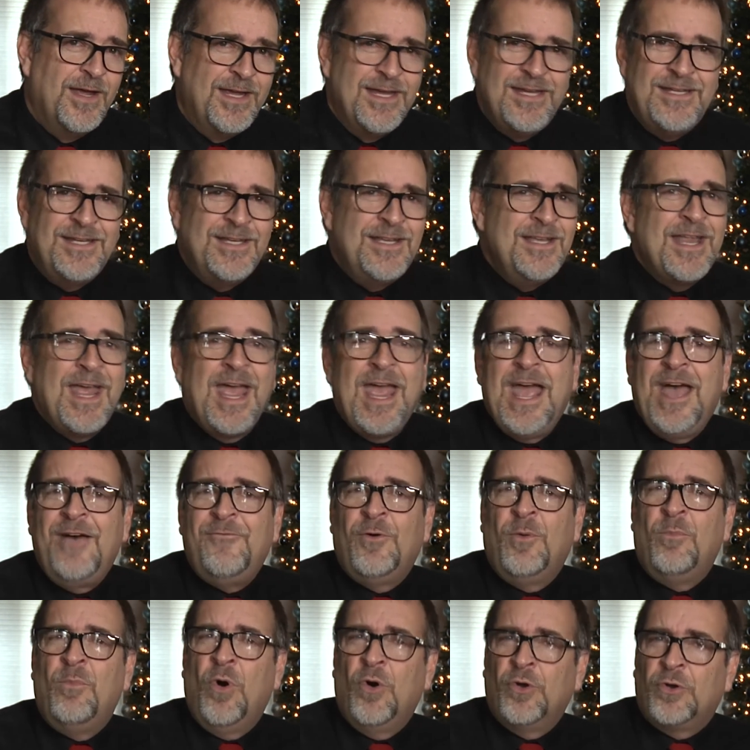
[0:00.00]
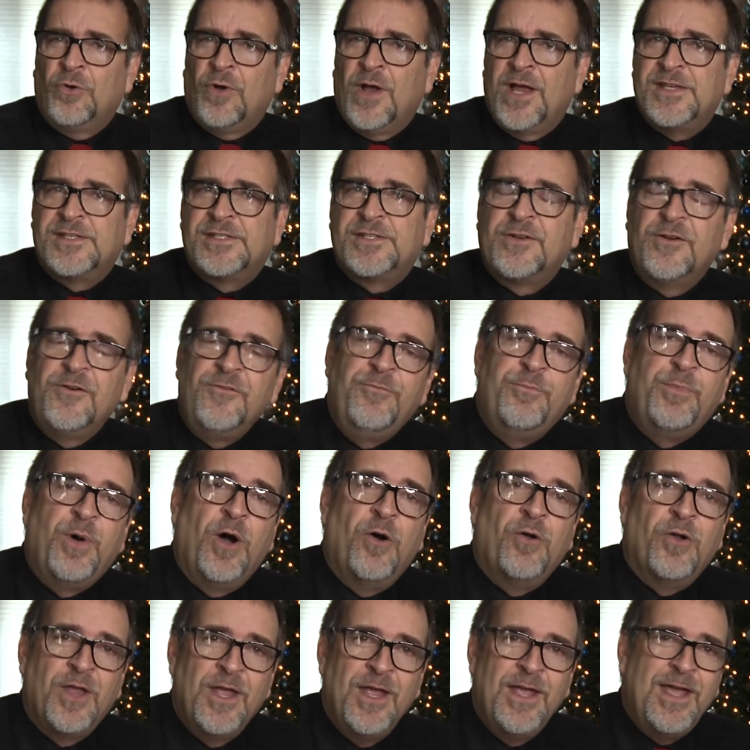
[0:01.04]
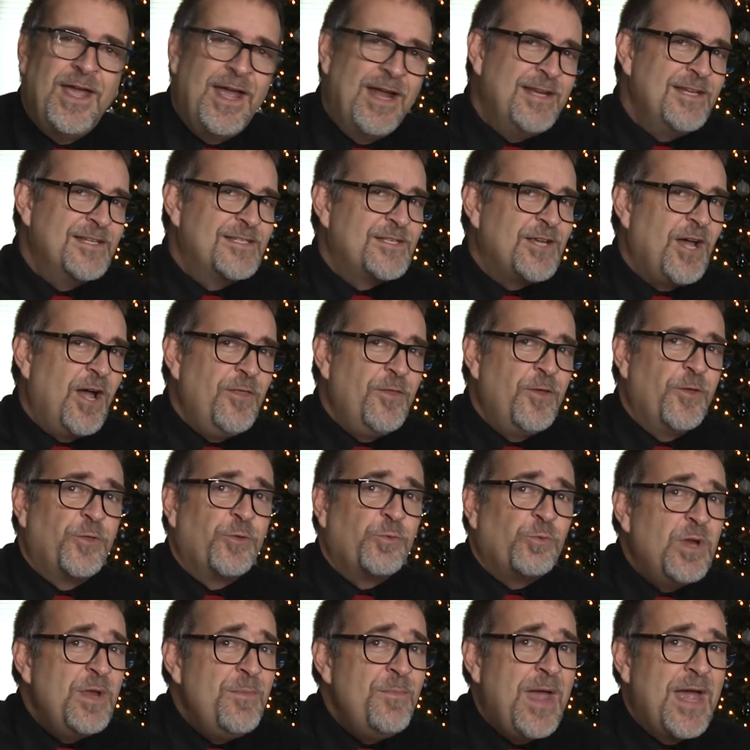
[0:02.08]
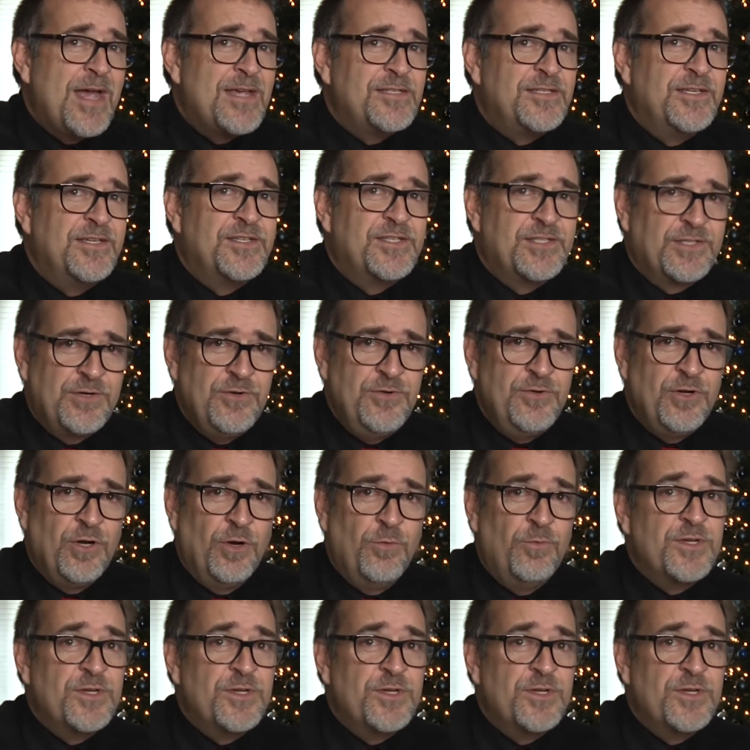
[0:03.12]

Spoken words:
He didn't have a motorized surf boat, and he saw the three-masted schooner